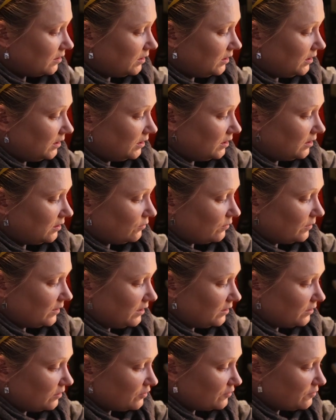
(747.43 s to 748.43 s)
And
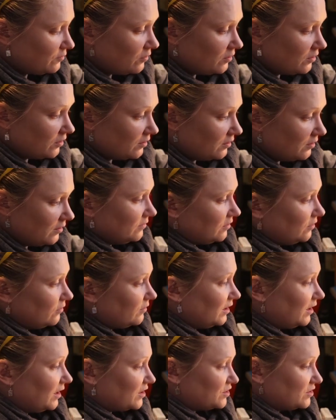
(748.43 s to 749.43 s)
wait, there's more. Oh
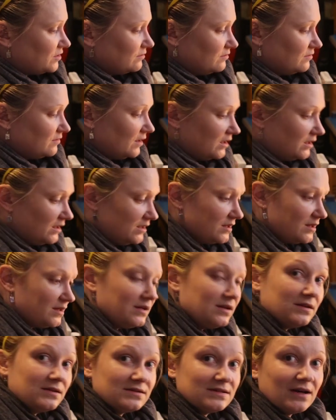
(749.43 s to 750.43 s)
gosh, I need to
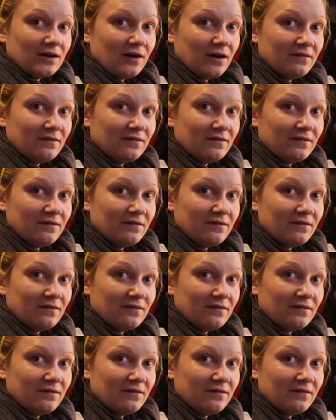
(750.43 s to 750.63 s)
clean this out.